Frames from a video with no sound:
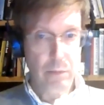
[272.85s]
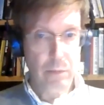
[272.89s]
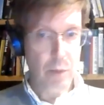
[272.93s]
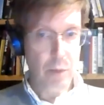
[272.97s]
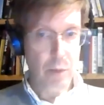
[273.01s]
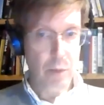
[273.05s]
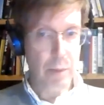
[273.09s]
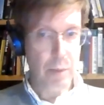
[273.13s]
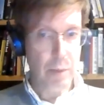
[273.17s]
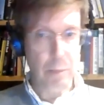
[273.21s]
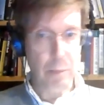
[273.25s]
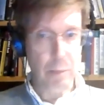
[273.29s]

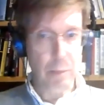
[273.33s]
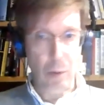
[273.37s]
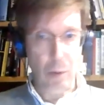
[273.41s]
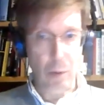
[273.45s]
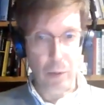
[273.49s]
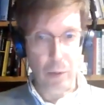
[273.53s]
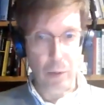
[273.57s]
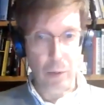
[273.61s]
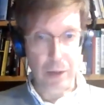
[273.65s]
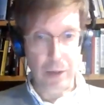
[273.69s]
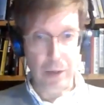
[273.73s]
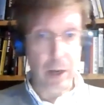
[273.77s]
and
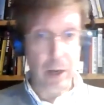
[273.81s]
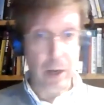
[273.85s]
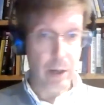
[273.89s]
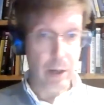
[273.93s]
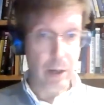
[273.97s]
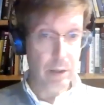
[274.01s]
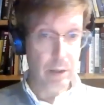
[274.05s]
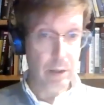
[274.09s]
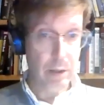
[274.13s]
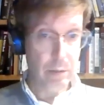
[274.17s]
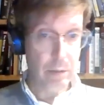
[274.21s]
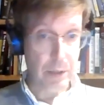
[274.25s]
people with a
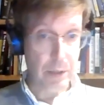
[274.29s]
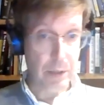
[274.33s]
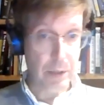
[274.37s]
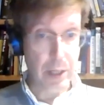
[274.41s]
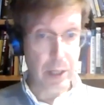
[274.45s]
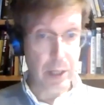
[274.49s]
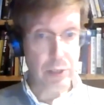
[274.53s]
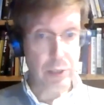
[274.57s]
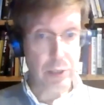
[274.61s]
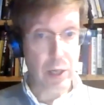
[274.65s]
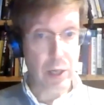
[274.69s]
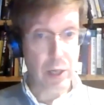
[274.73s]
with
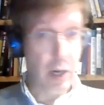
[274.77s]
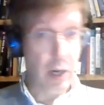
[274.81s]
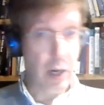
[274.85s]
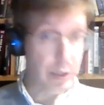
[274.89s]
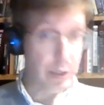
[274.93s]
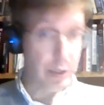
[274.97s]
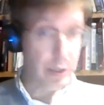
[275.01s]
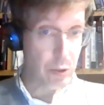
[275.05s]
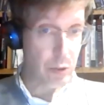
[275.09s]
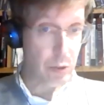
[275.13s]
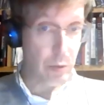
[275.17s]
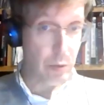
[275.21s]
less than a
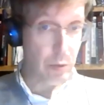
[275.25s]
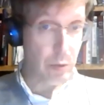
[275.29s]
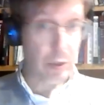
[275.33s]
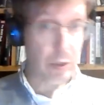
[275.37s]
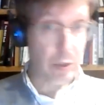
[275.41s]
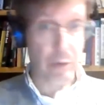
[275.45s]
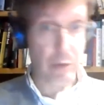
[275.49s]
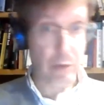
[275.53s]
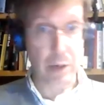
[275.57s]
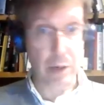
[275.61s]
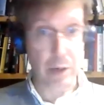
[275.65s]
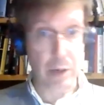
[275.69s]
high school
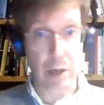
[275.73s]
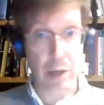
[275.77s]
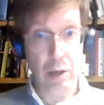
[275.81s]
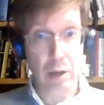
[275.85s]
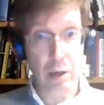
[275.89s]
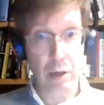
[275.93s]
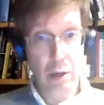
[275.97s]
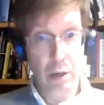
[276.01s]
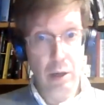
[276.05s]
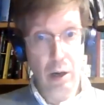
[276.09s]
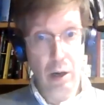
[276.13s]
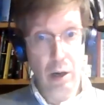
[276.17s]
degree
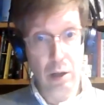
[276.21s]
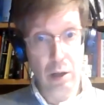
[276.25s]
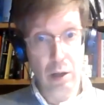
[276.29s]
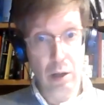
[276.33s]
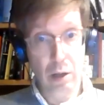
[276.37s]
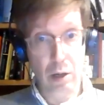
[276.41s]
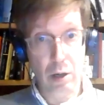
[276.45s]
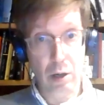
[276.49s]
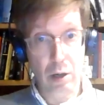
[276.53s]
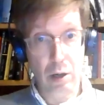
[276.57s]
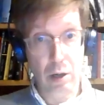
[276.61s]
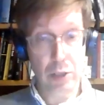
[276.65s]

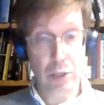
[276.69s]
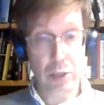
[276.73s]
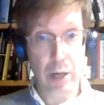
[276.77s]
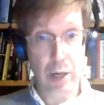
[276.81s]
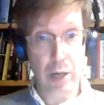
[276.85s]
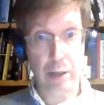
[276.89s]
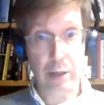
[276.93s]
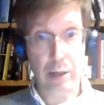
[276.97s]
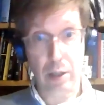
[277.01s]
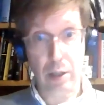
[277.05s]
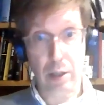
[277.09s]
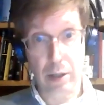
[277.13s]

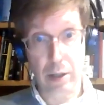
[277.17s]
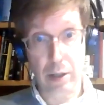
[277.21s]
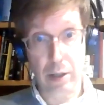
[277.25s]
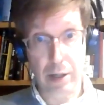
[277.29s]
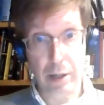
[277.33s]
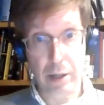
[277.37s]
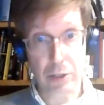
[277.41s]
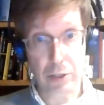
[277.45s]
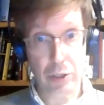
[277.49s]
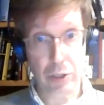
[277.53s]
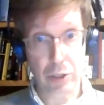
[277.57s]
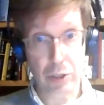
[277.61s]
alongside
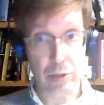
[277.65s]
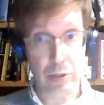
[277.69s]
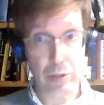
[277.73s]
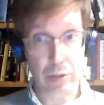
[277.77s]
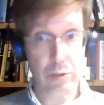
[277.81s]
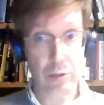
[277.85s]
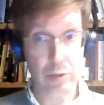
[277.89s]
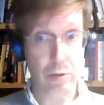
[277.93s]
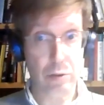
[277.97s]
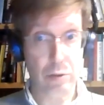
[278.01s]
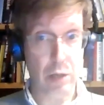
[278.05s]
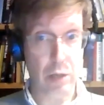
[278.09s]

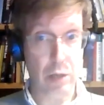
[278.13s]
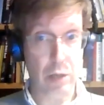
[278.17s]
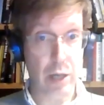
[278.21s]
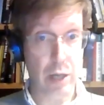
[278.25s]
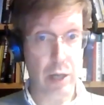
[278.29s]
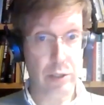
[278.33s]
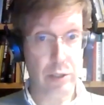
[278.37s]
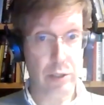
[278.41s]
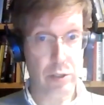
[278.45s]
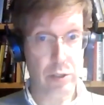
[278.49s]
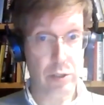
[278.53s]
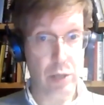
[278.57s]
clinicians or
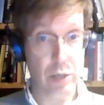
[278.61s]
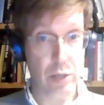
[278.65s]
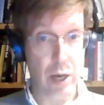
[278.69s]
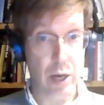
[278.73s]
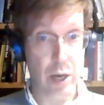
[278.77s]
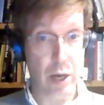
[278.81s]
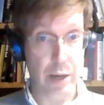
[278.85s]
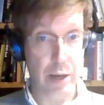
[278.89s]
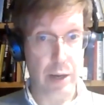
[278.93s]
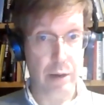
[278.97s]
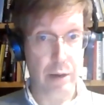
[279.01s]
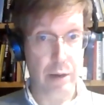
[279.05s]

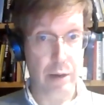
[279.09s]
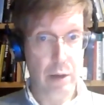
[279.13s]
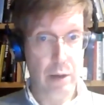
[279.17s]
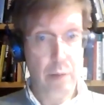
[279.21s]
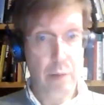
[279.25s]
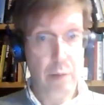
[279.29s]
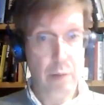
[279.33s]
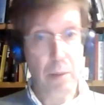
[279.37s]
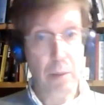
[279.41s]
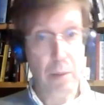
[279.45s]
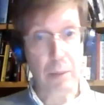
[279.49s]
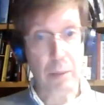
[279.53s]
alongside
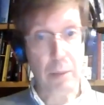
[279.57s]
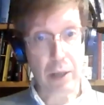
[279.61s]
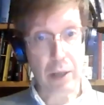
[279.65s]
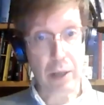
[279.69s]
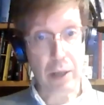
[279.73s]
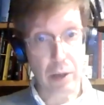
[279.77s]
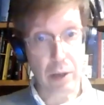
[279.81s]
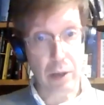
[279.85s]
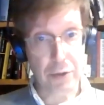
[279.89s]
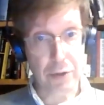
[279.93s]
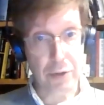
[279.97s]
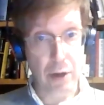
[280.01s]
public
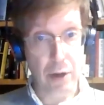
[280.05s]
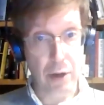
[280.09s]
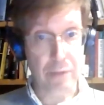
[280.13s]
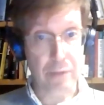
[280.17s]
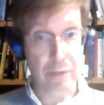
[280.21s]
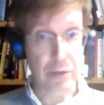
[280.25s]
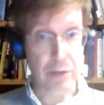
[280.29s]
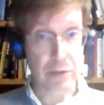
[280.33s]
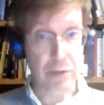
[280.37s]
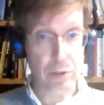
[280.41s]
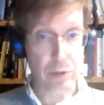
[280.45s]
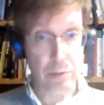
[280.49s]
health
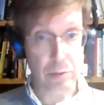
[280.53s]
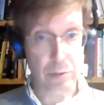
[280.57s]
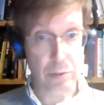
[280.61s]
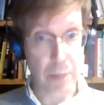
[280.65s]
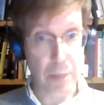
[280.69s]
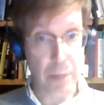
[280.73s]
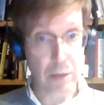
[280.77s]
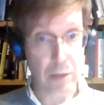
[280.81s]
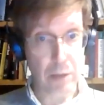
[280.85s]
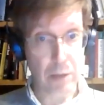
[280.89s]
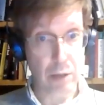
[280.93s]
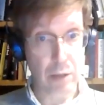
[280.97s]
officers,
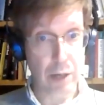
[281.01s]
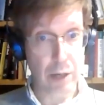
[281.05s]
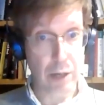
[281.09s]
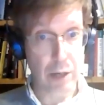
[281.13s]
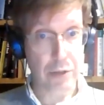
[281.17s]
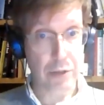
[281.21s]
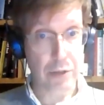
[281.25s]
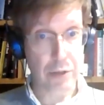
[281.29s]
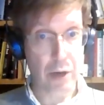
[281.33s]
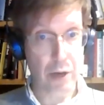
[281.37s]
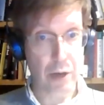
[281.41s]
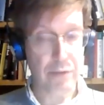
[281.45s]
medical
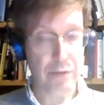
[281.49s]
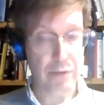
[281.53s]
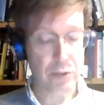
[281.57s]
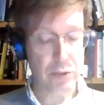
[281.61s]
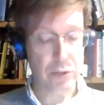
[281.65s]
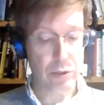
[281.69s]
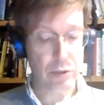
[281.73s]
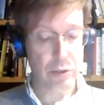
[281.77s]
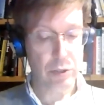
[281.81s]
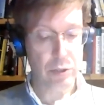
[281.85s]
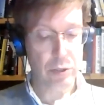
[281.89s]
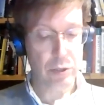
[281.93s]
health
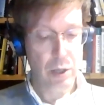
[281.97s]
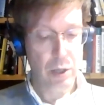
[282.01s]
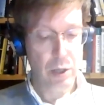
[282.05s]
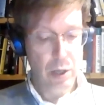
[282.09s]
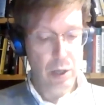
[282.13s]
officers.